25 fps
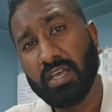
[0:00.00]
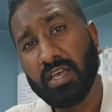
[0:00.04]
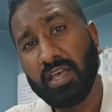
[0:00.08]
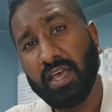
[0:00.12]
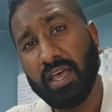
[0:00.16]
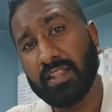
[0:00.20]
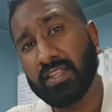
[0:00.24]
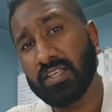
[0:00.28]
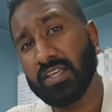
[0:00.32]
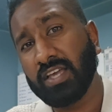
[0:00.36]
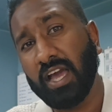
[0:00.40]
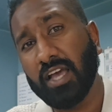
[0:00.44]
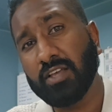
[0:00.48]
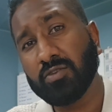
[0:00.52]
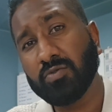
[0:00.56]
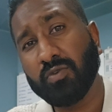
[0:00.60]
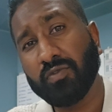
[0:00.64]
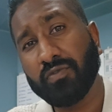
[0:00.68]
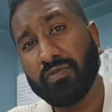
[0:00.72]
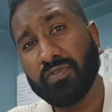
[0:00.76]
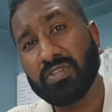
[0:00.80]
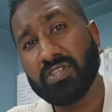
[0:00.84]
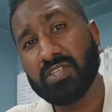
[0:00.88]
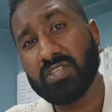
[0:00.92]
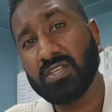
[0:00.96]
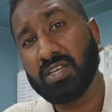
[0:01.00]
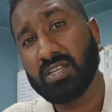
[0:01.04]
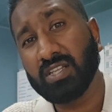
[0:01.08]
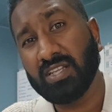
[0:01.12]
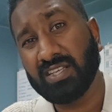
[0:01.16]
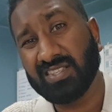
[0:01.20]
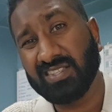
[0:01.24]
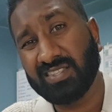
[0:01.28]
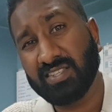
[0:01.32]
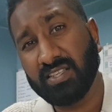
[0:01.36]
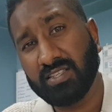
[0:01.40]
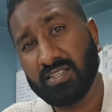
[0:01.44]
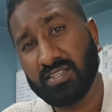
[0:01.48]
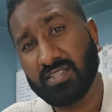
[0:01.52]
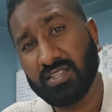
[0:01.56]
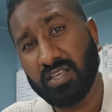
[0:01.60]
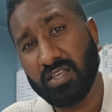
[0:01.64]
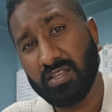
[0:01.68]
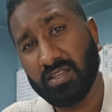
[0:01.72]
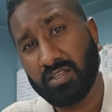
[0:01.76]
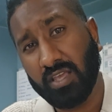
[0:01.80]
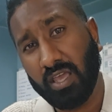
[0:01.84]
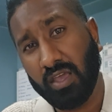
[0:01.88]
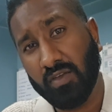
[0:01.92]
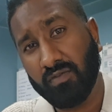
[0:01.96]
and the guys were fitting in a
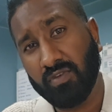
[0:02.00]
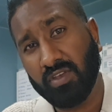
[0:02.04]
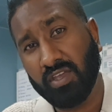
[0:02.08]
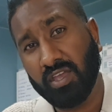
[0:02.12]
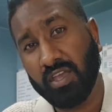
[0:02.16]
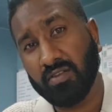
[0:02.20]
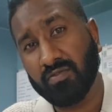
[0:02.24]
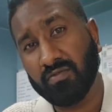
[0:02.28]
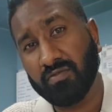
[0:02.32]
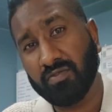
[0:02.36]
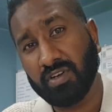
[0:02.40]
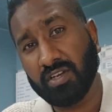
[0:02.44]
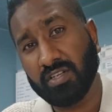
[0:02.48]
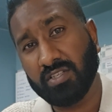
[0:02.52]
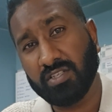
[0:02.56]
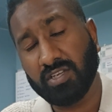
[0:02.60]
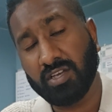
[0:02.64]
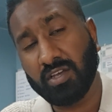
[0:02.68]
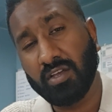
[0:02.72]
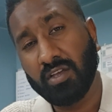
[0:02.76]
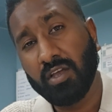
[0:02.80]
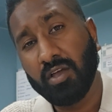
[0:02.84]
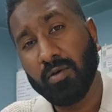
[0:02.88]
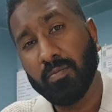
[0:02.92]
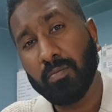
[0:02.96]
16 kVA inverter,